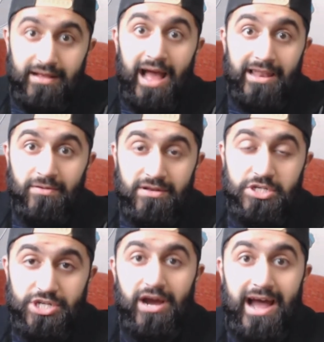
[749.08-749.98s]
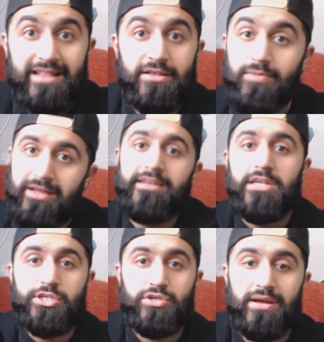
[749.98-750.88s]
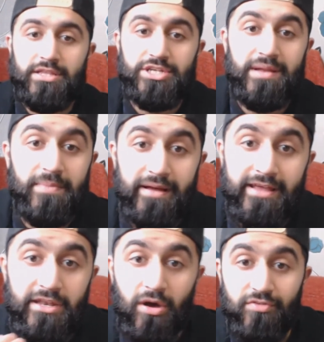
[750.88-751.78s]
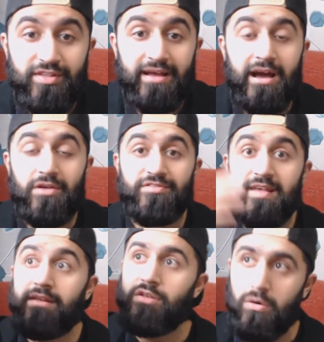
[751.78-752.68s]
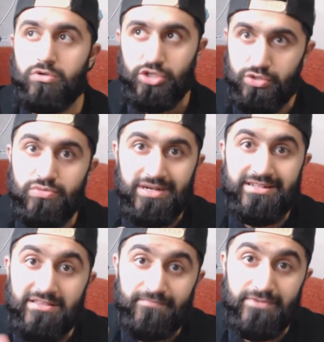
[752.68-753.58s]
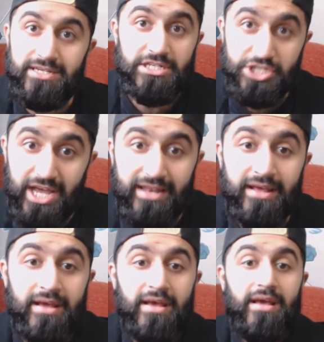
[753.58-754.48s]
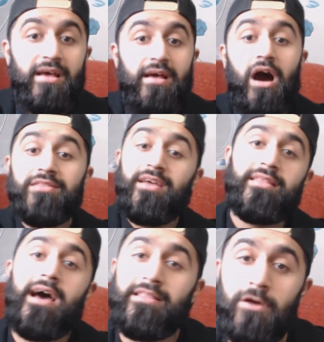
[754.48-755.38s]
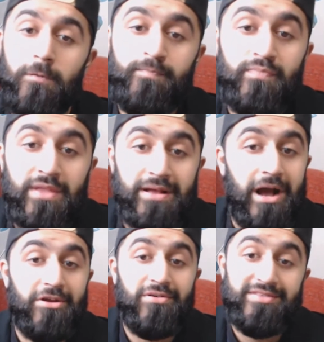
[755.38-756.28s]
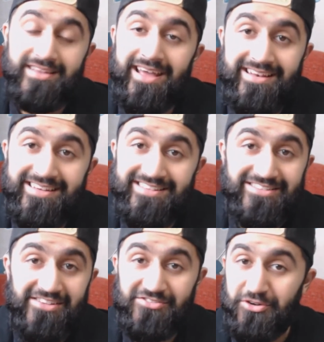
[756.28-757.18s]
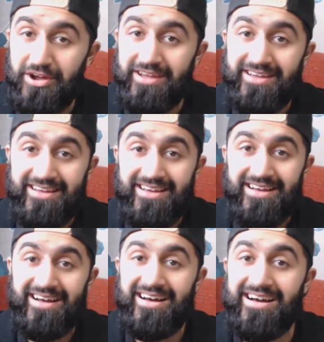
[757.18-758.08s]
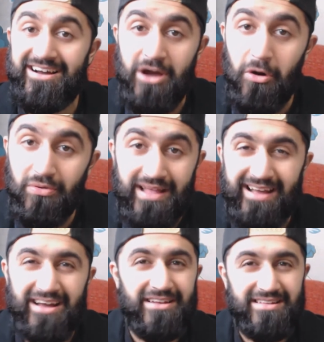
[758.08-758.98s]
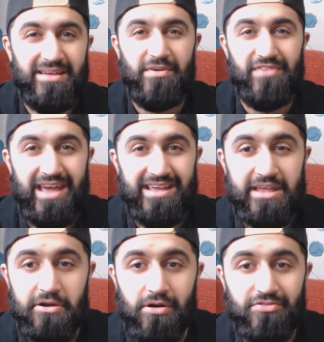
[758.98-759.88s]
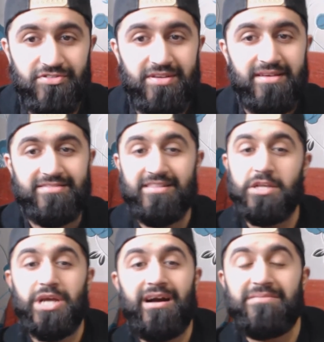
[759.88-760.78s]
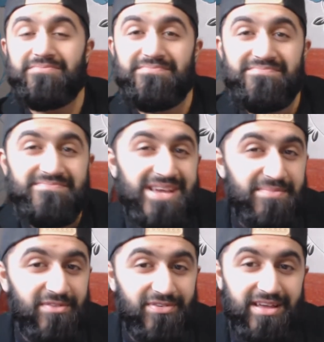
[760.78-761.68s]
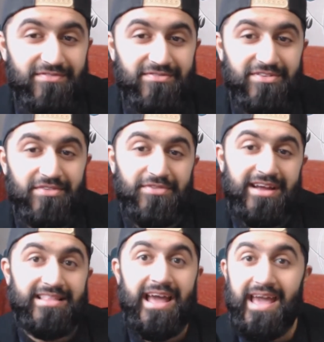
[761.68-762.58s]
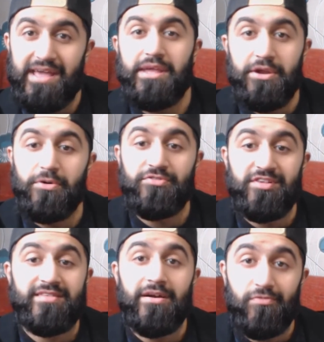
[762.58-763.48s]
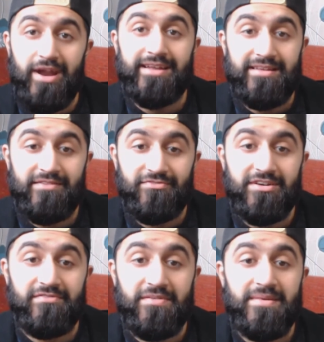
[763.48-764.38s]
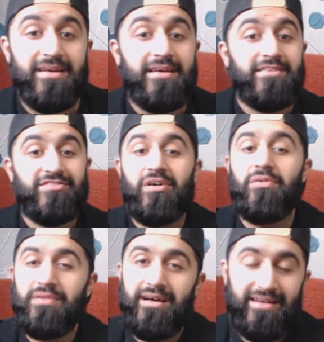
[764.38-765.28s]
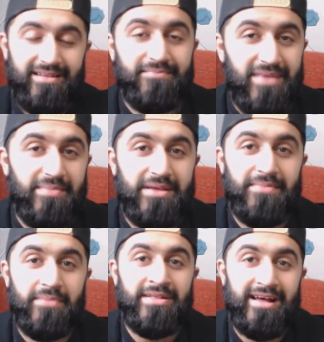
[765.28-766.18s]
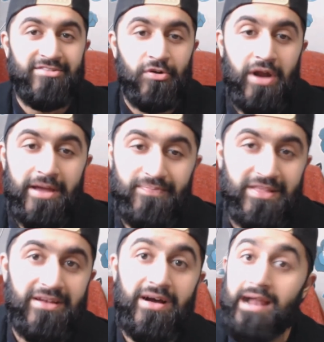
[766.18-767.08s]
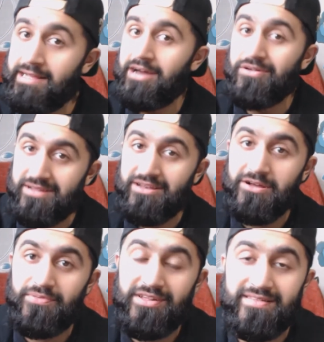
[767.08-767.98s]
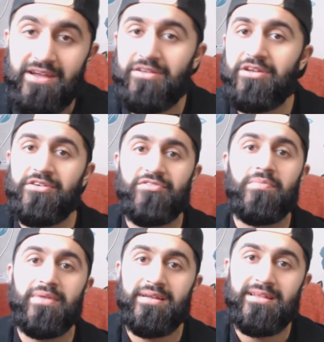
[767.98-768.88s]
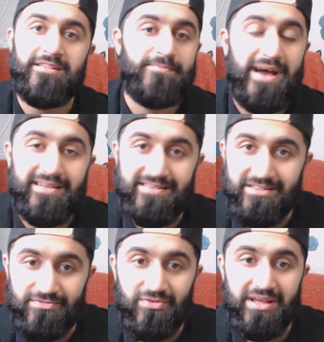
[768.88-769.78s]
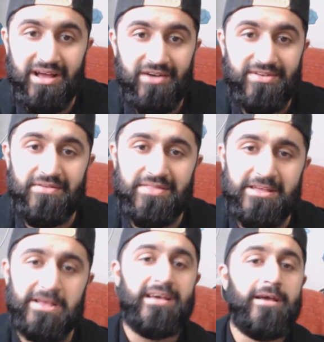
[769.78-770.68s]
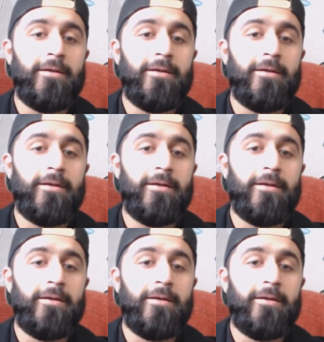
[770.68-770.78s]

Gatling would have shot at he did shoot at the shed, but he knows that Garo said don't shoot at the freaking shed. On the other hand though, Garo did just destroy a team of 8 heroes, so the child may be forgiven for the fact that 8 heroes just got wrecked in front of him. So maybe that's alright, you know. And Garo did look pretty scary, you know, he's all bloodied, his bandages are falling off and everything.